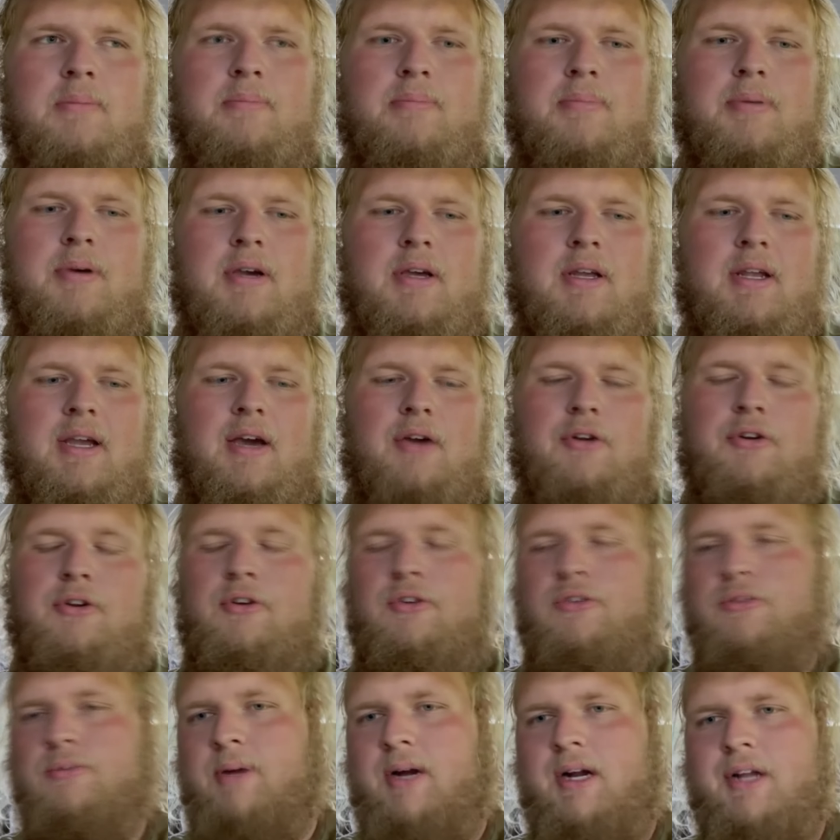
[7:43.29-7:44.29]
But I don't know
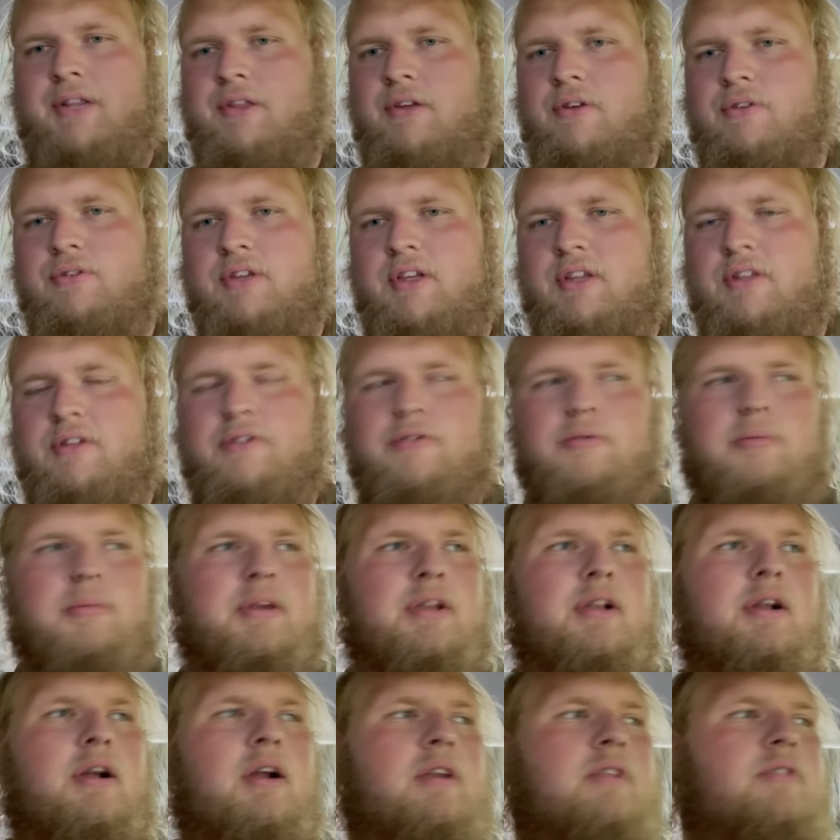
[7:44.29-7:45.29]
who's buying those either, for
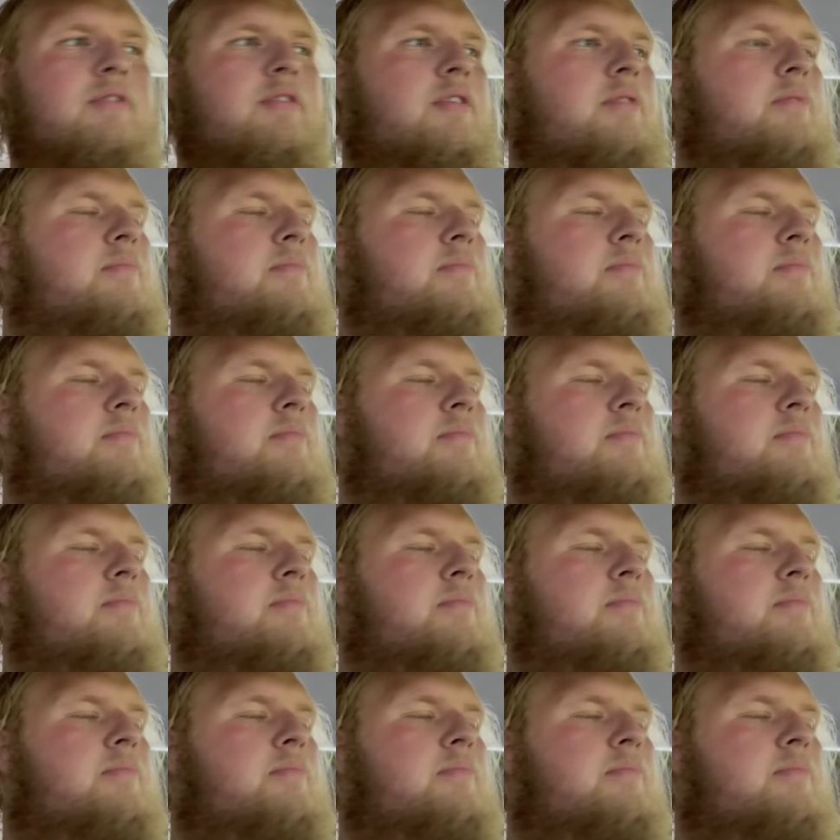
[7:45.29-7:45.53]
being honest.